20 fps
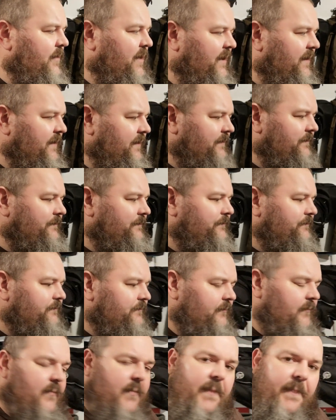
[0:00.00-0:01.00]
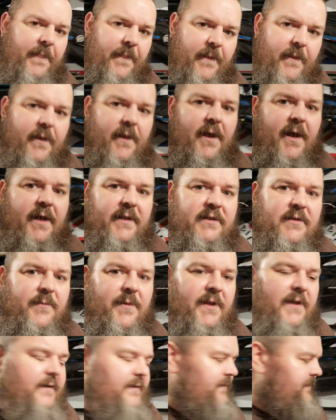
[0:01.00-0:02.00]
But at
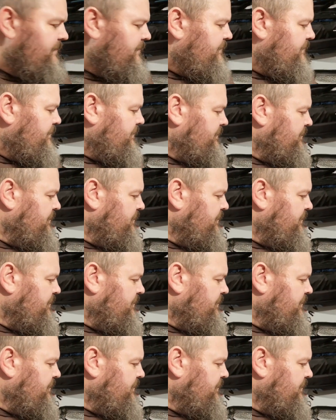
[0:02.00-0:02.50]
the minute,